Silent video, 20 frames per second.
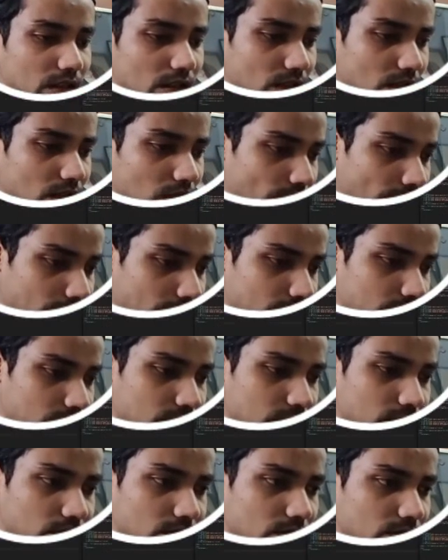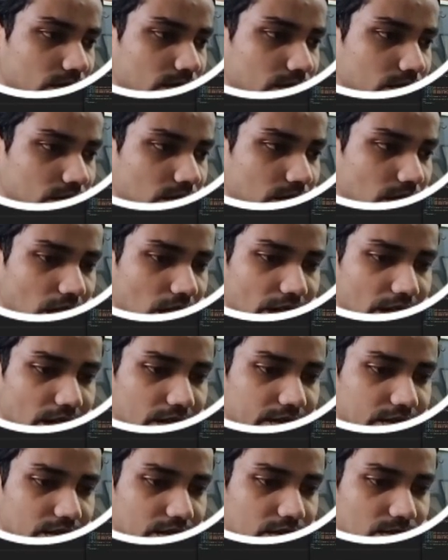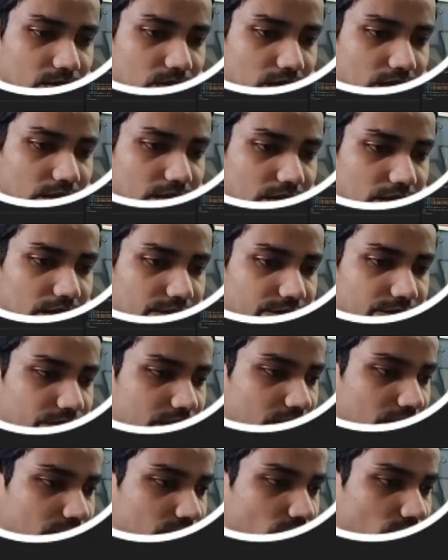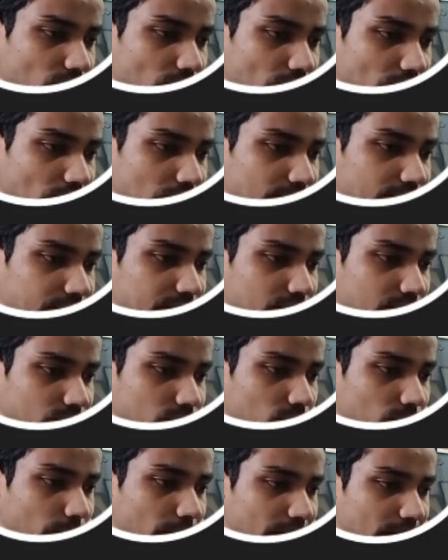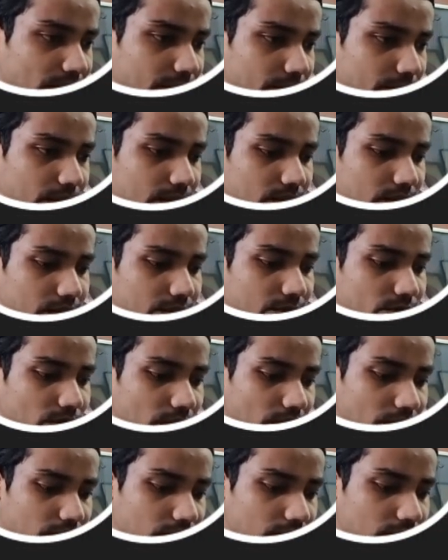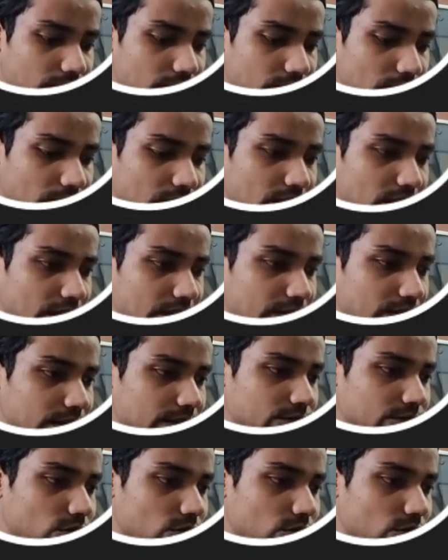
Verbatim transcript: Okay, another one, if you have the super admin, then you can define like this,